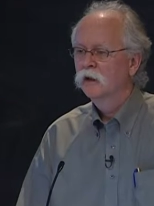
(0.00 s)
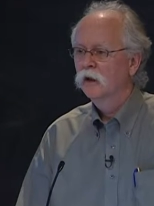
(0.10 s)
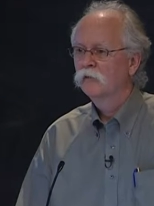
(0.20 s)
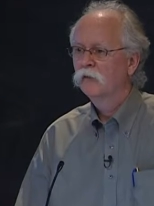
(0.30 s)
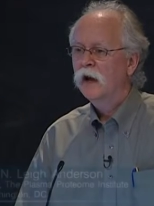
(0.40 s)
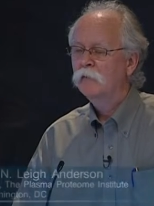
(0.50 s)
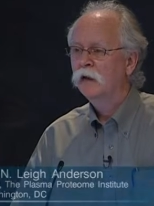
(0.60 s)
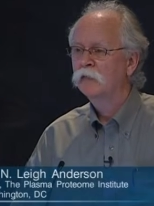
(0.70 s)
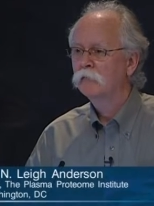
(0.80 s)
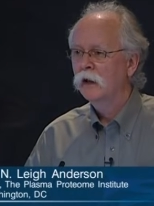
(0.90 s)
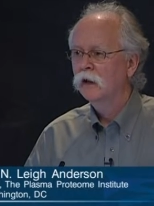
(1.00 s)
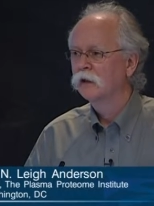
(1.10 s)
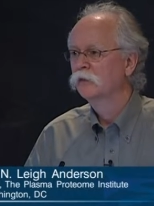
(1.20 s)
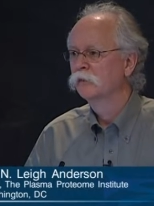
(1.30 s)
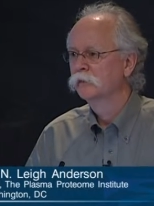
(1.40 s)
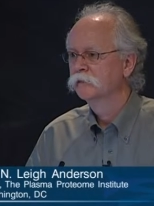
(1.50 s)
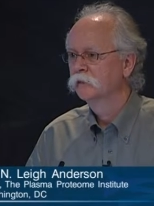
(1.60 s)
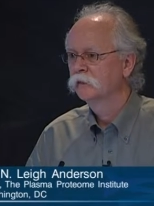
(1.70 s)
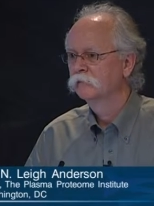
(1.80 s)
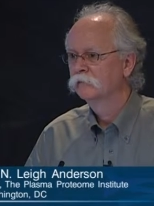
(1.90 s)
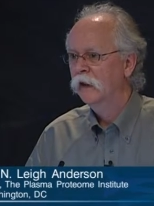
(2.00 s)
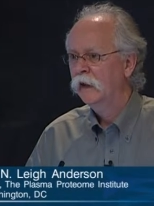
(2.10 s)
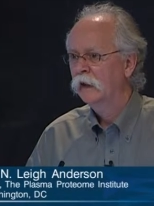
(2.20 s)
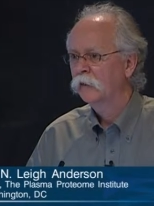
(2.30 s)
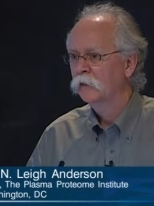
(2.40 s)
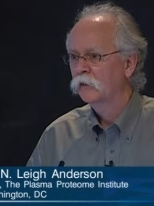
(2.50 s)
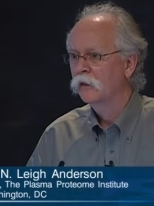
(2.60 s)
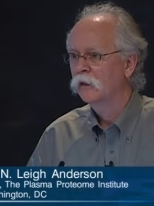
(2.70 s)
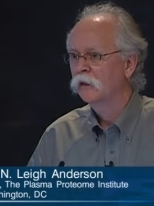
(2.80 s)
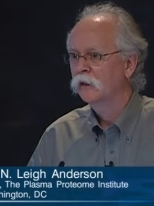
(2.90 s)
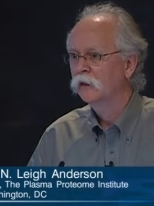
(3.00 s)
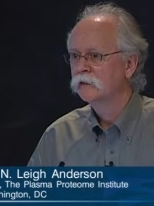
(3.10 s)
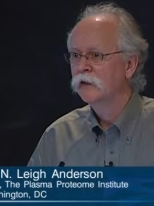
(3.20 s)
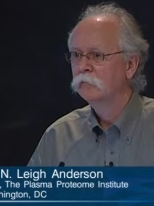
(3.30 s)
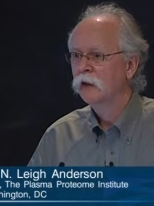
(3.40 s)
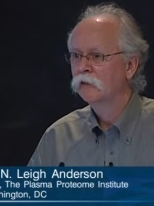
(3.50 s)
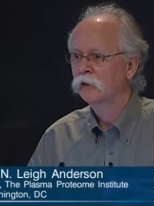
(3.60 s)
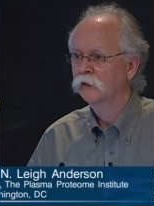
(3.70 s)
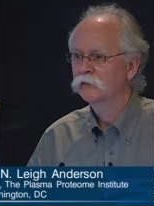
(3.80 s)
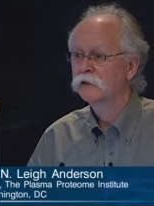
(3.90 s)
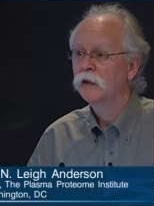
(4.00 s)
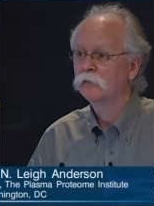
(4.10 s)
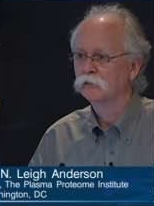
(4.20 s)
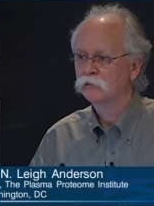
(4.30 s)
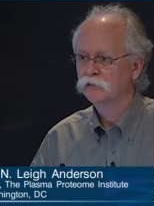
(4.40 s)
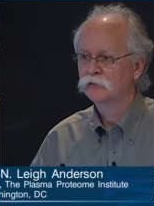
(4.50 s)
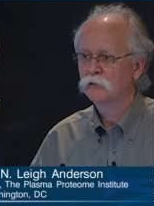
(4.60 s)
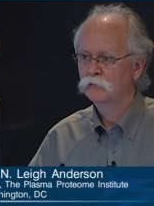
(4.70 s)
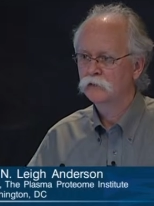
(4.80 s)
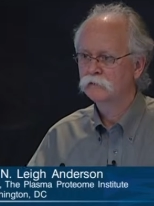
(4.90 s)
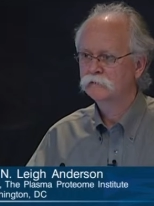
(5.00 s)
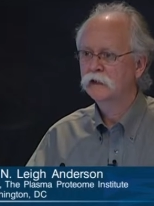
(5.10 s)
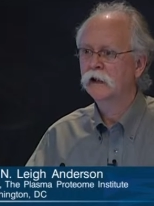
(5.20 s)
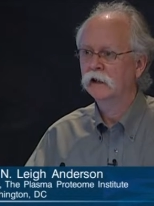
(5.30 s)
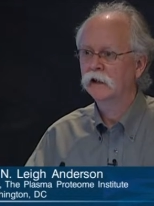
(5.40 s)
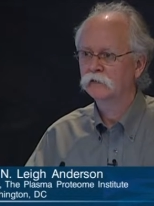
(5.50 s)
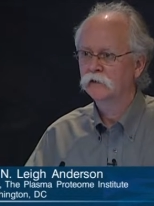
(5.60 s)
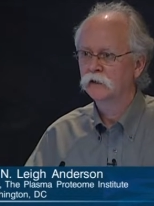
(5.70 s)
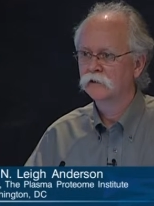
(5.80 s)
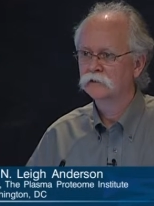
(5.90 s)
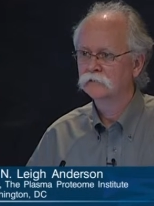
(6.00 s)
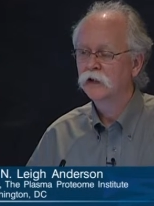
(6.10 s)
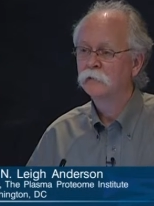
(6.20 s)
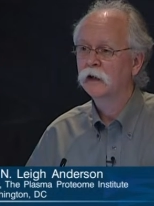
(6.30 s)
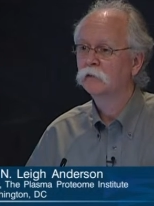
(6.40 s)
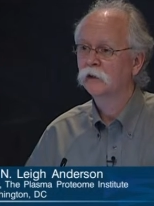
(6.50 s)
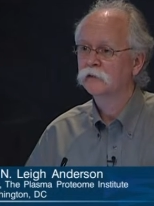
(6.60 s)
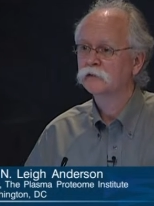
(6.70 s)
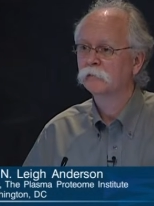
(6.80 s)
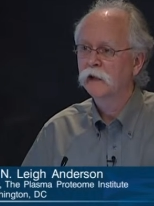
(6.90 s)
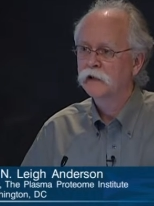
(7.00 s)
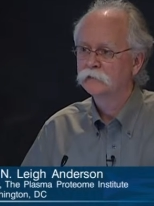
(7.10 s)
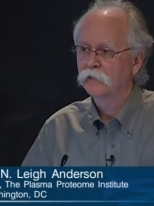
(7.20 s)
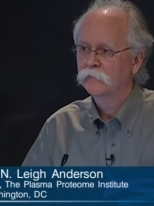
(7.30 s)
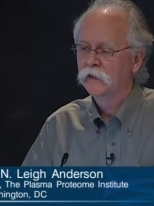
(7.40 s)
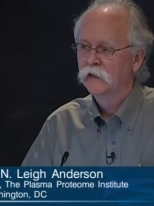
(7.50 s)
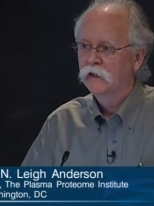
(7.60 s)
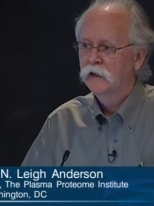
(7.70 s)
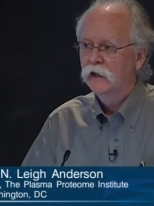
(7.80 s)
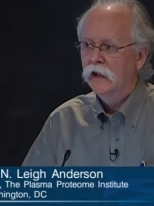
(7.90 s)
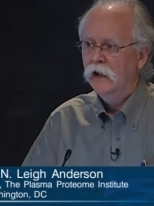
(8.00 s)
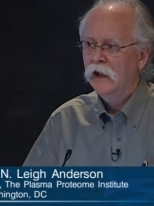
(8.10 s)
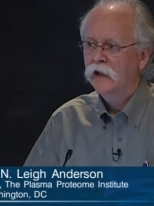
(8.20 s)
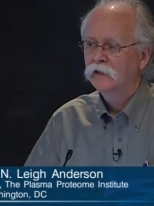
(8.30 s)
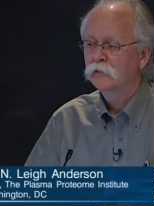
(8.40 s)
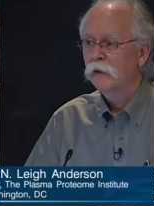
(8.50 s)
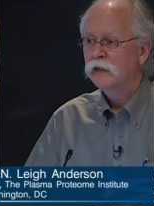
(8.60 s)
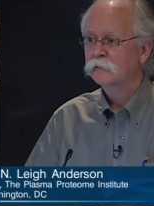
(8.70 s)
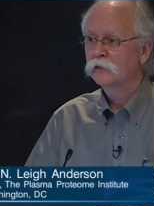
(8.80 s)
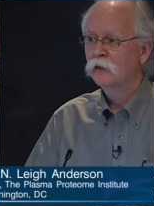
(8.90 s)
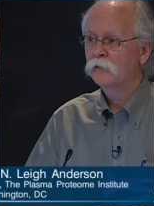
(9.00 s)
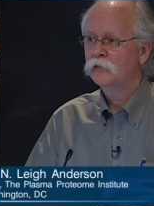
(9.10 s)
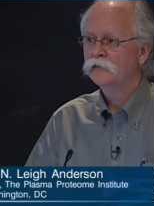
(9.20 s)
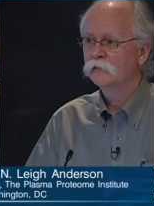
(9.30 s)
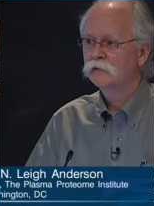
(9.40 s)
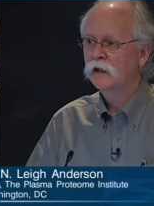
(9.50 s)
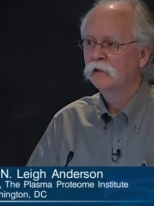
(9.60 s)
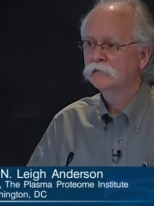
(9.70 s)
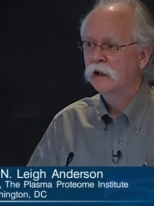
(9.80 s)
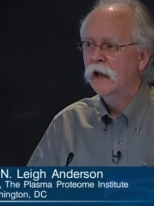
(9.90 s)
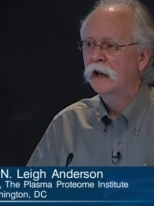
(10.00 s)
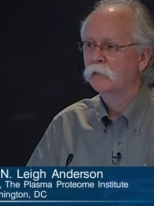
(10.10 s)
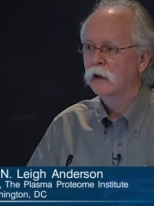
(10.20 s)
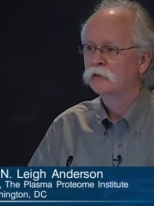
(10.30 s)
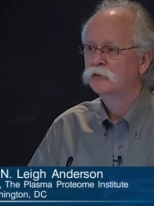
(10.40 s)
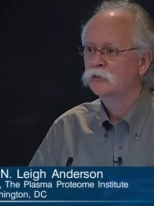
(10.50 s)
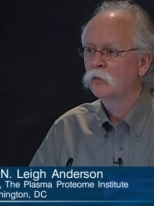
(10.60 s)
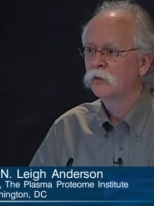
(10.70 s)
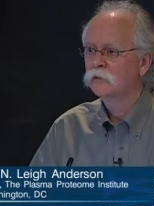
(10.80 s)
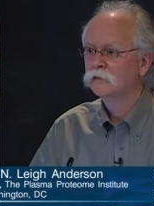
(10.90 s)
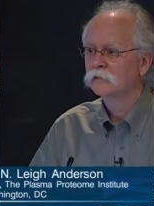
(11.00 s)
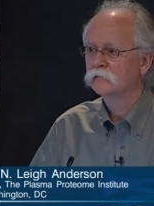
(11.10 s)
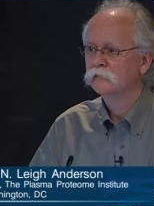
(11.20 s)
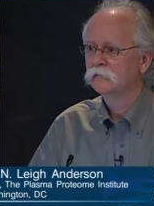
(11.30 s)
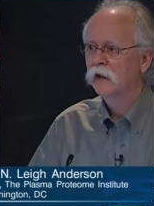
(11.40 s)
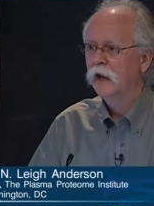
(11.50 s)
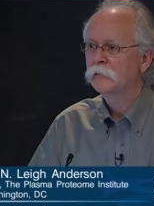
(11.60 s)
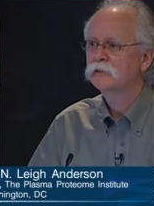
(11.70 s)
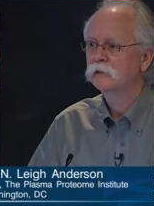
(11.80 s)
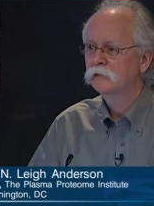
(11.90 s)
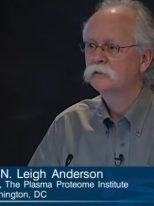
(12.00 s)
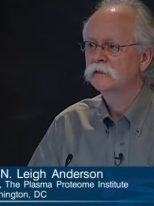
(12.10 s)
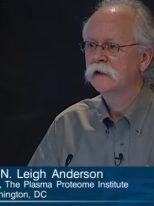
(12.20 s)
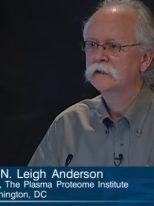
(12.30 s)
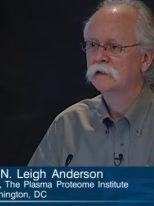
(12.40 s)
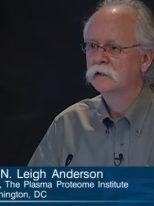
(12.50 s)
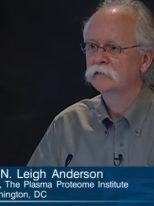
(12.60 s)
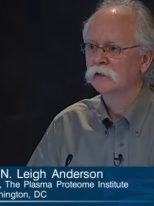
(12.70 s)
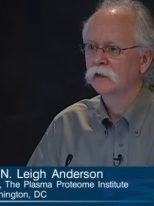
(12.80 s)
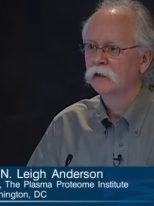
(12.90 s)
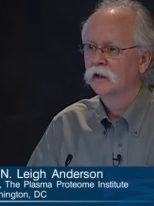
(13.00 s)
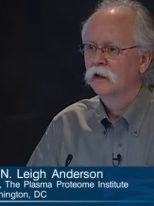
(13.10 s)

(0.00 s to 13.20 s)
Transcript: of how many molecules of analyte there are in a 10 microliter sample, which is what we're scaling everything to, 10 microliters of plasma. And the mass spectrometers themselves lack about two orders of absolute sensitivity